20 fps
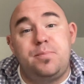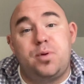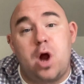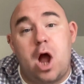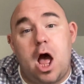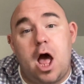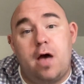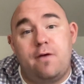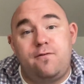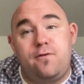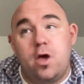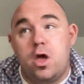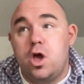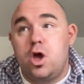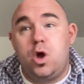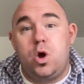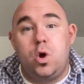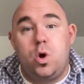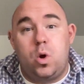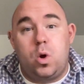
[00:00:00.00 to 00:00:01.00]
prof
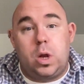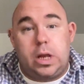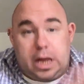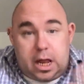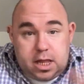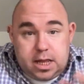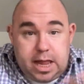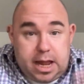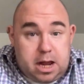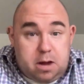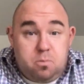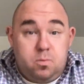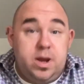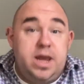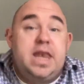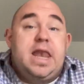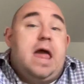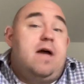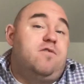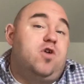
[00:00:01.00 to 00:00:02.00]
who like we
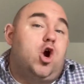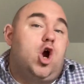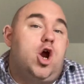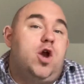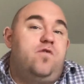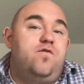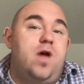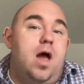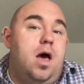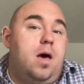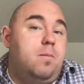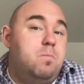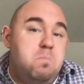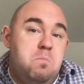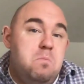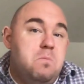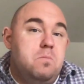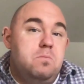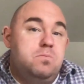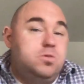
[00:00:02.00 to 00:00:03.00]
never heard from
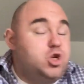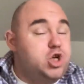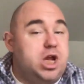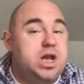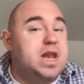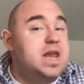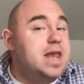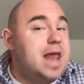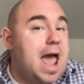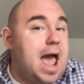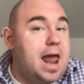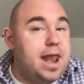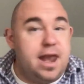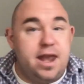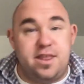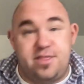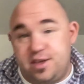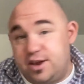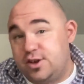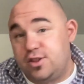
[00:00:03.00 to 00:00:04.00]
she didn't add
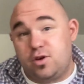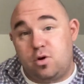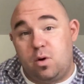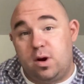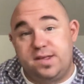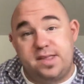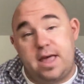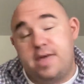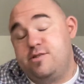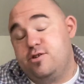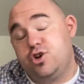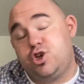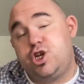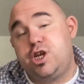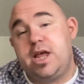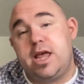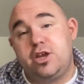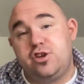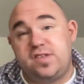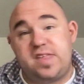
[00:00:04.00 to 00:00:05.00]
anything to the course either she
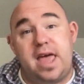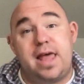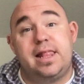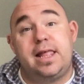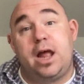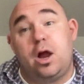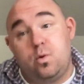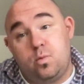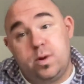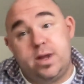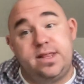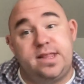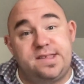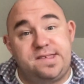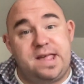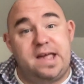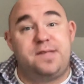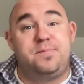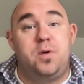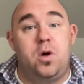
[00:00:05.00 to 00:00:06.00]
had just had like a read this
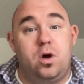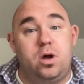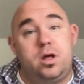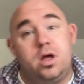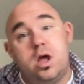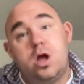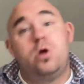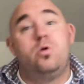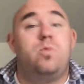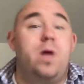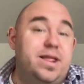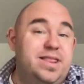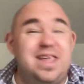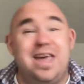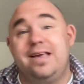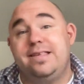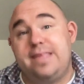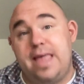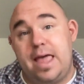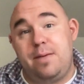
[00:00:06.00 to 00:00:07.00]
textbook write the
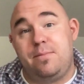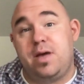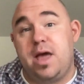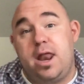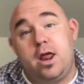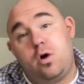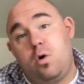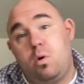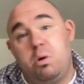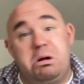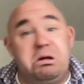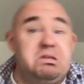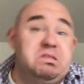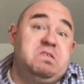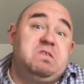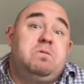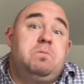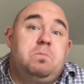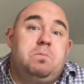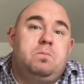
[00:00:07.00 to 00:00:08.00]
exam kind of
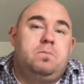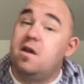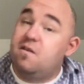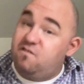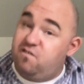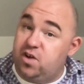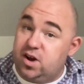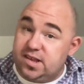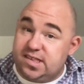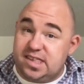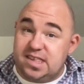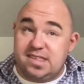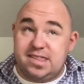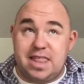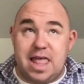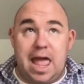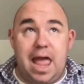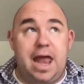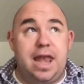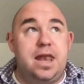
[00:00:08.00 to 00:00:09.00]
course Versus
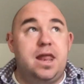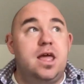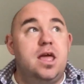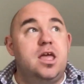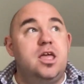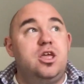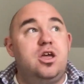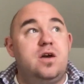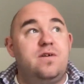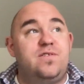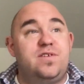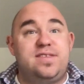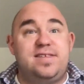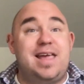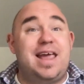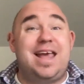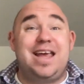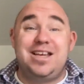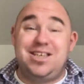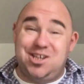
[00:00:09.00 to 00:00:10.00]
then, you have
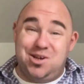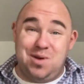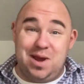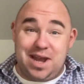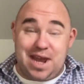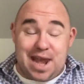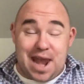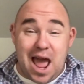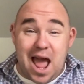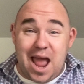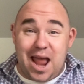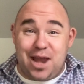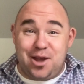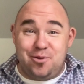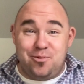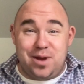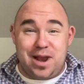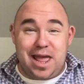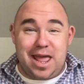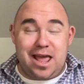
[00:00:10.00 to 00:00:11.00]
Psych 289,
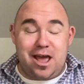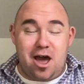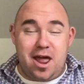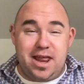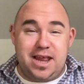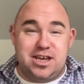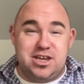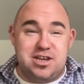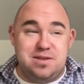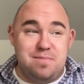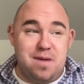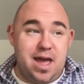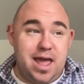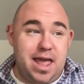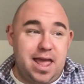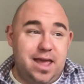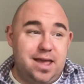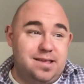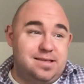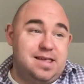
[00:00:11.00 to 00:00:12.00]
when I got into
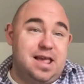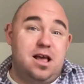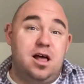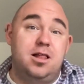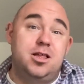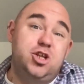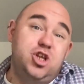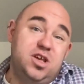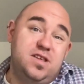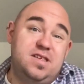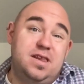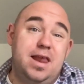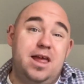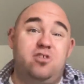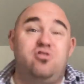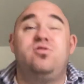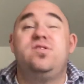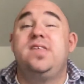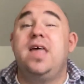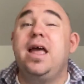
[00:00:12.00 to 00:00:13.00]
my psychology as a
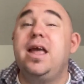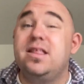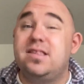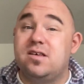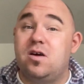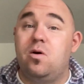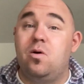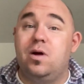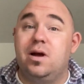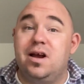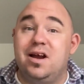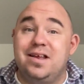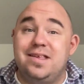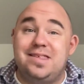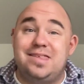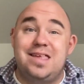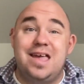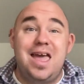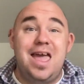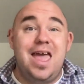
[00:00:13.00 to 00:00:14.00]
natural science
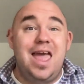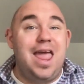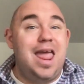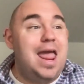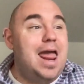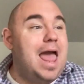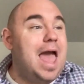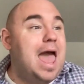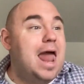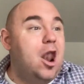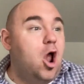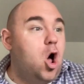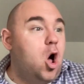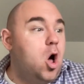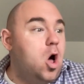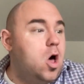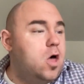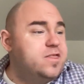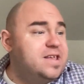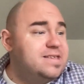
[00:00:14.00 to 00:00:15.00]
course, it had
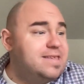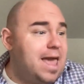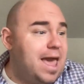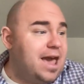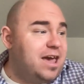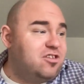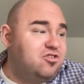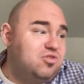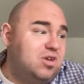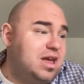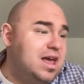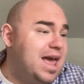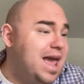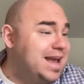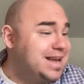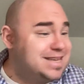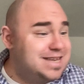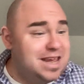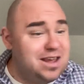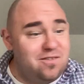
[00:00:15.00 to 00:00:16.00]
all these extra
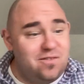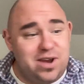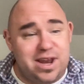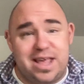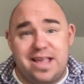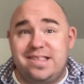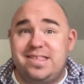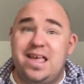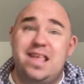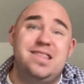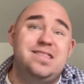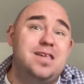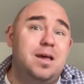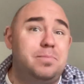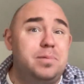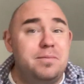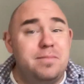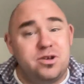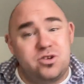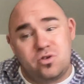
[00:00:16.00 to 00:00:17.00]
activities and
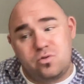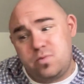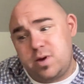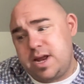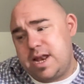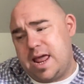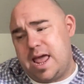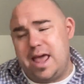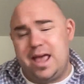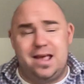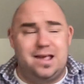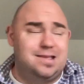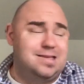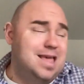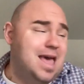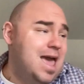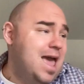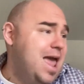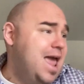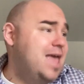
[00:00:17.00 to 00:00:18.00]
supplemental readings
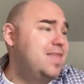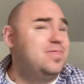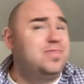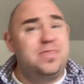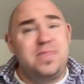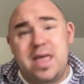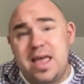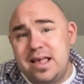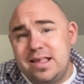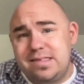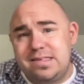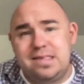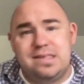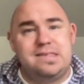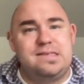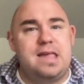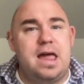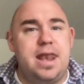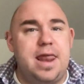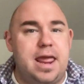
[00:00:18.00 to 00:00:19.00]
and things to
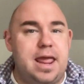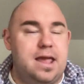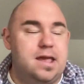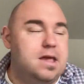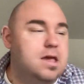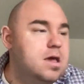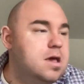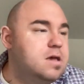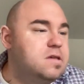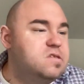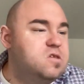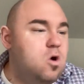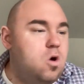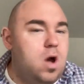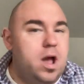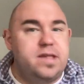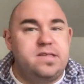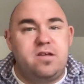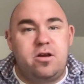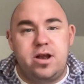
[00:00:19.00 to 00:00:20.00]
study. So
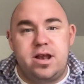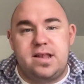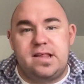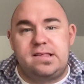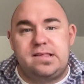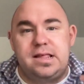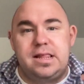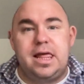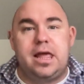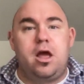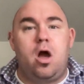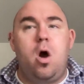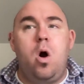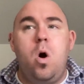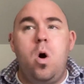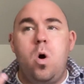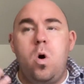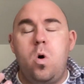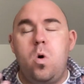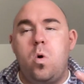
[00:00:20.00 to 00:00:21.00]
I started to see, like,
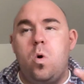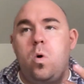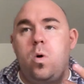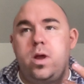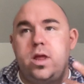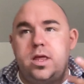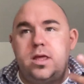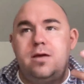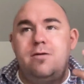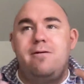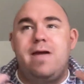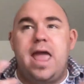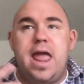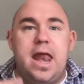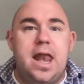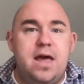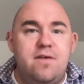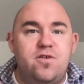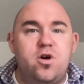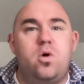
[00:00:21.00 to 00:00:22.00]
oh, you can
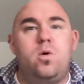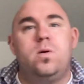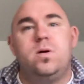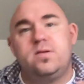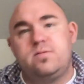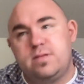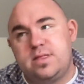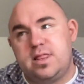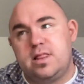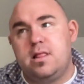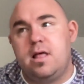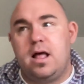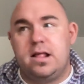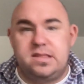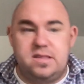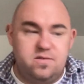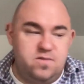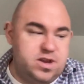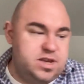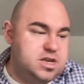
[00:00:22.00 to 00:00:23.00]
have a course with lots
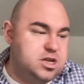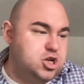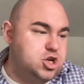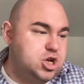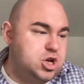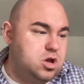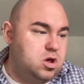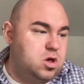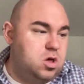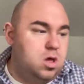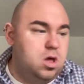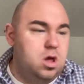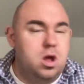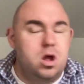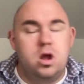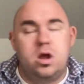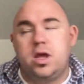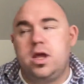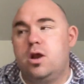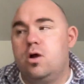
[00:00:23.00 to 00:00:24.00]
of additional,
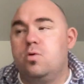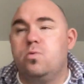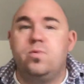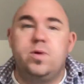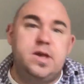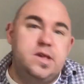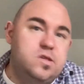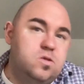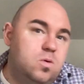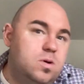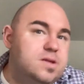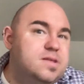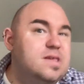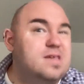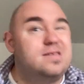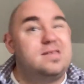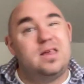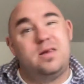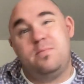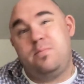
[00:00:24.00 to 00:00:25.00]
you know,
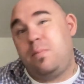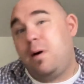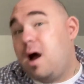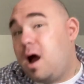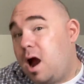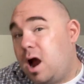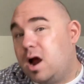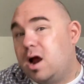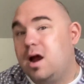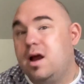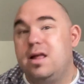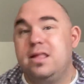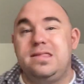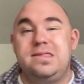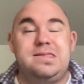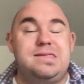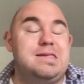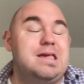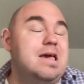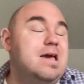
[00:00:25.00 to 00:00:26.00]
resources and
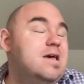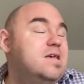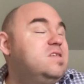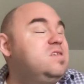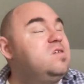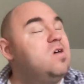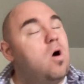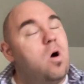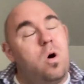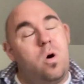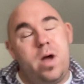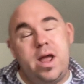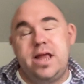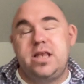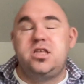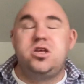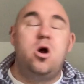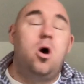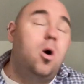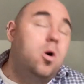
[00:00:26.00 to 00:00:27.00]
parts. So it
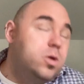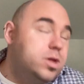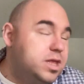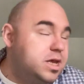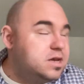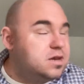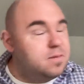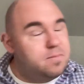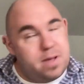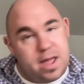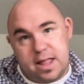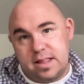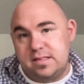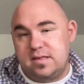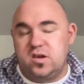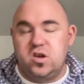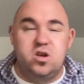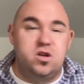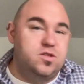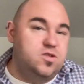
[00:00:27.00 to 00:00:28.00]
totally depends on
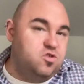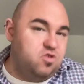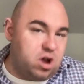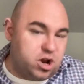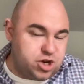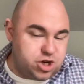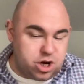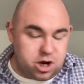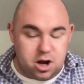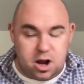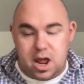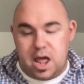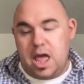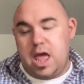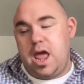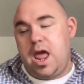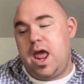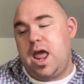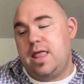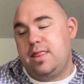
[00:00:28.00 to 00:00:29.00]
your instructor
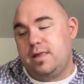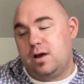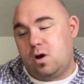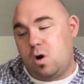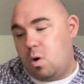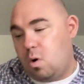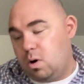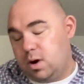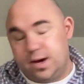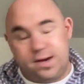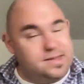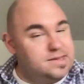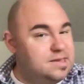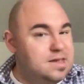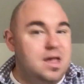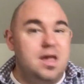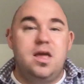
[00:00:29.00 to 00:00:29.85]
and the course.